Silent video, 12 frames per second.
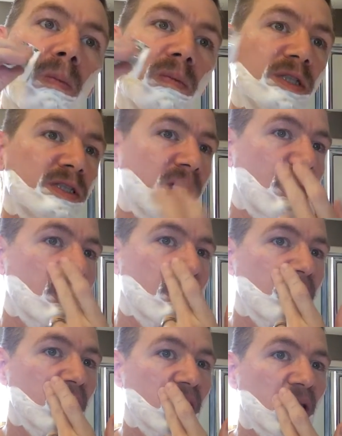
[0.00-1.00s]
Just like
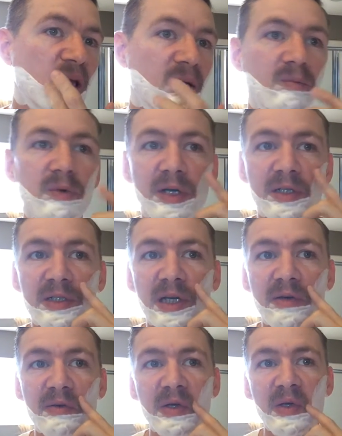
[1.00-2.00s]
everything in wet
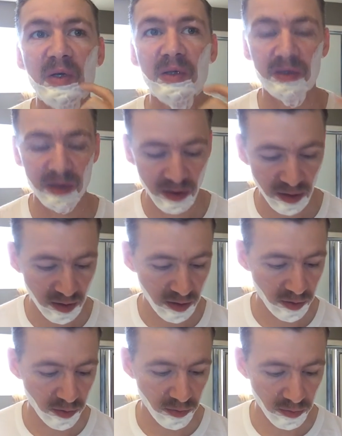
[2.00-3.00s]
shaving,
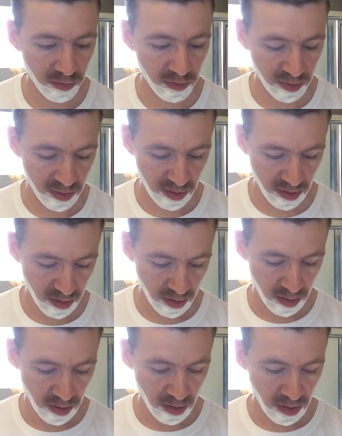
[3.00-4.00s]
you
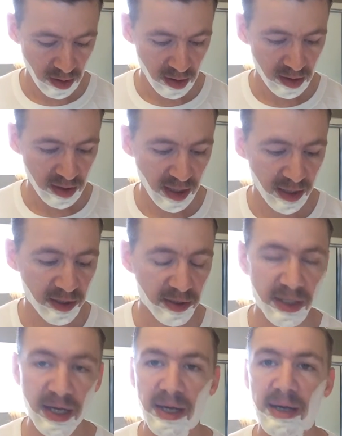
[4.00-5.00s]
take your
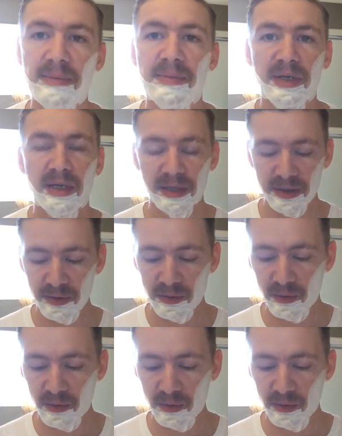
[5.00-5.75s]
time and you